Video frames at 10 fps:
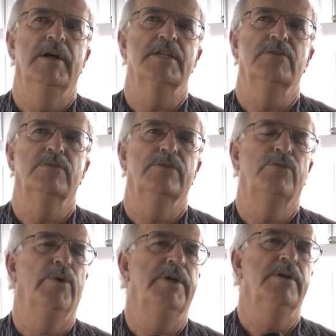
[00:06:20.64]
has over
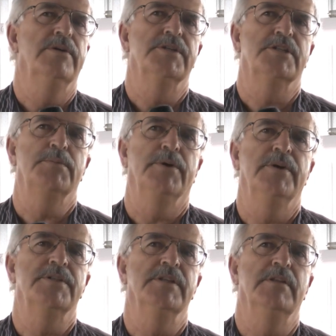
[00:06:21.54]
40 years
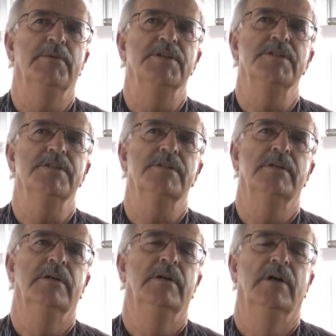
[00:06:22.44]
experience in the business
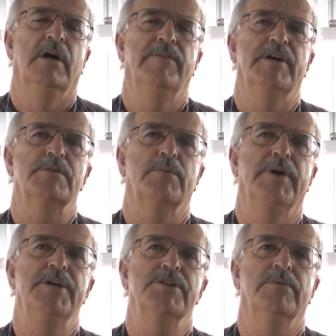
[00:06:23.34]
of
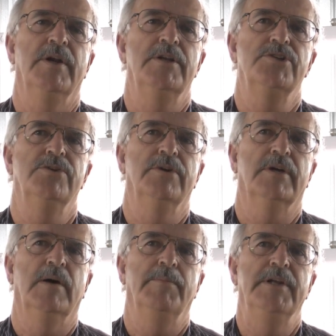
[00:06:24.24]
exploration, running junior
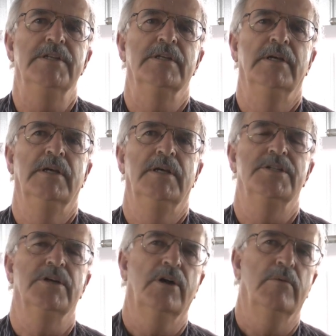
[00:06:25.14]
companies.
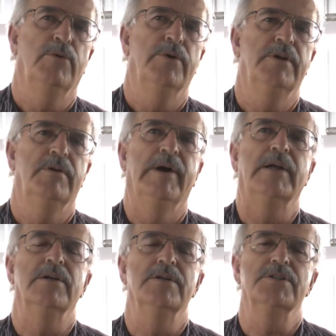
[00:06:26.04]
He's on our board of
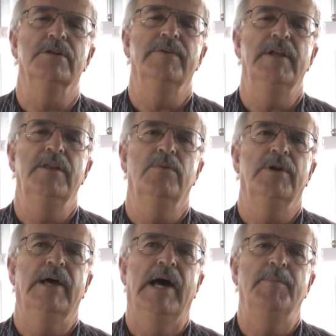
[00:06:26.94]
directors, so if anything were
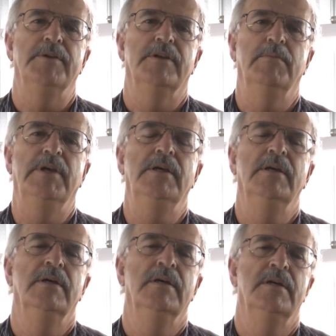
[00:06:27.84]
to happen to me,
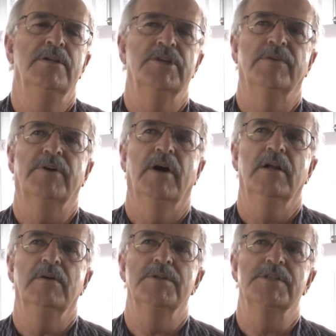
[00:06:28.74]
Jeff
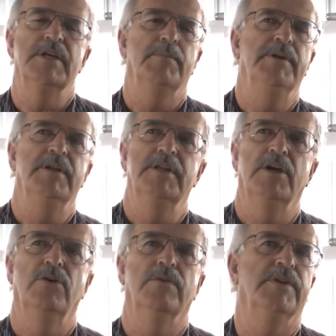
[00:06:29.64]
Carter would step in and
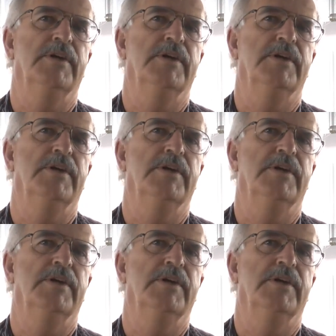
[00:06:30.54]
take over the